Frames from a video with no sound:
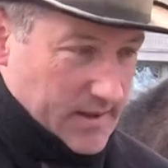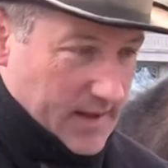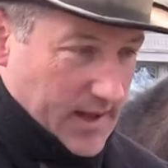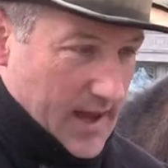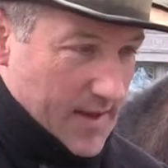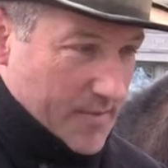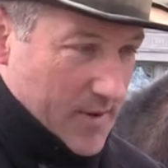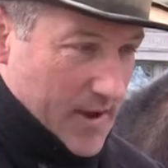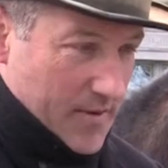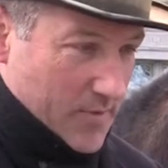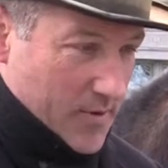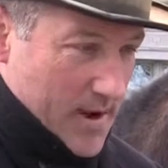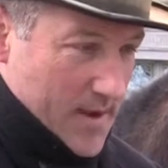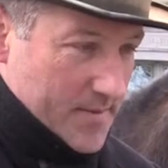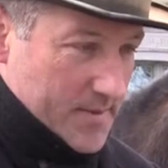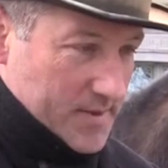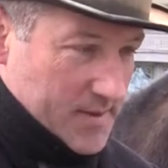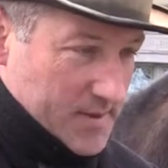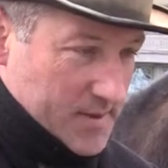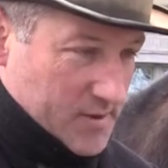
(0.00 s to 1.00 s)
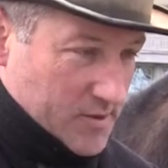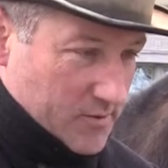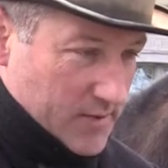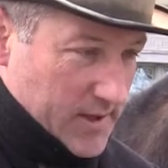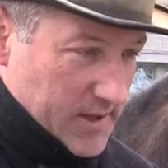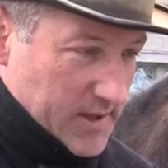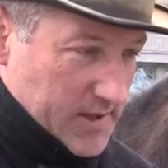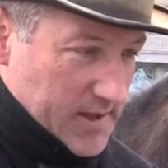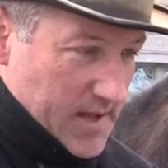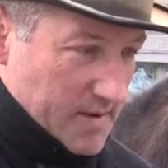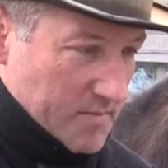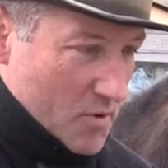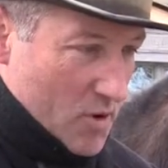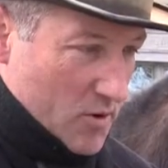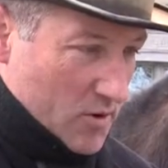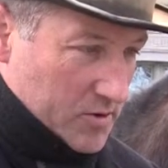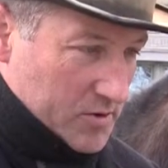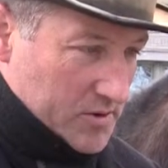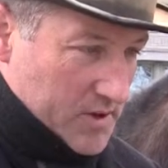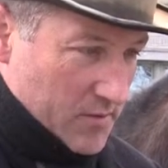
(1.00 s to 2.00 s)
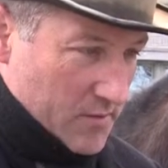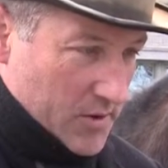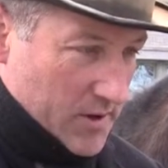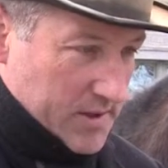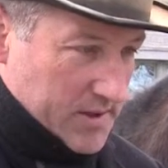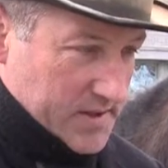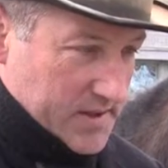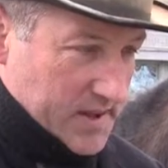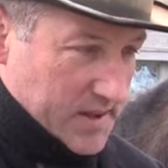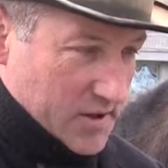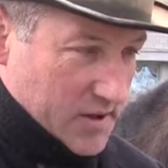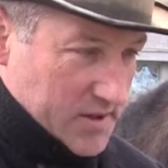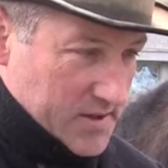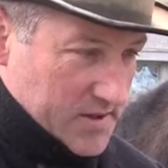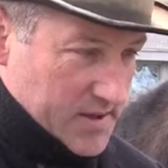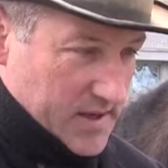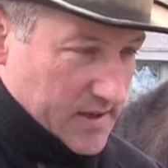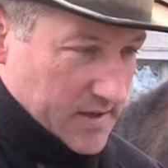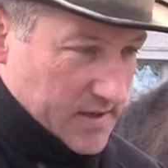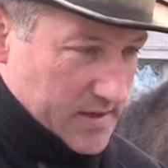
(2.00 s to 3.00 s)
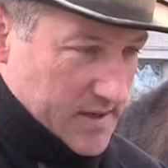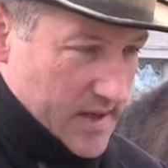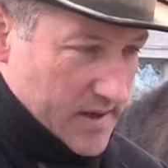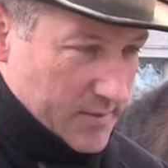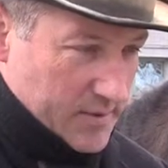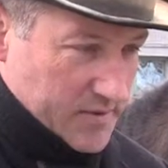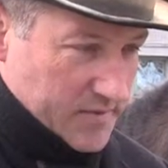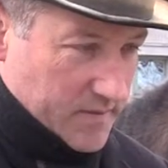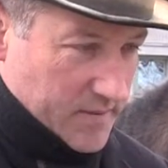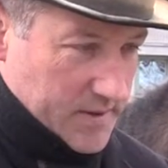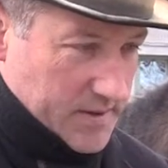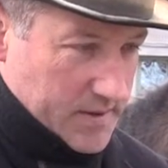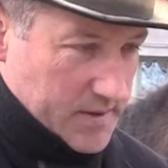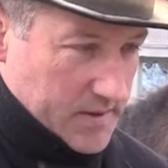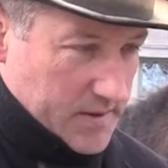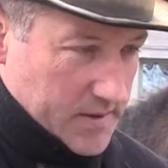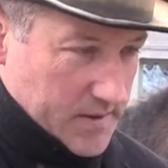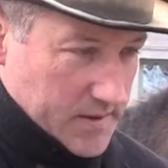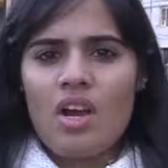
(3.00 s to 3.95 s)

Campaign promises to real estate moguls that want to steal our st stables from us.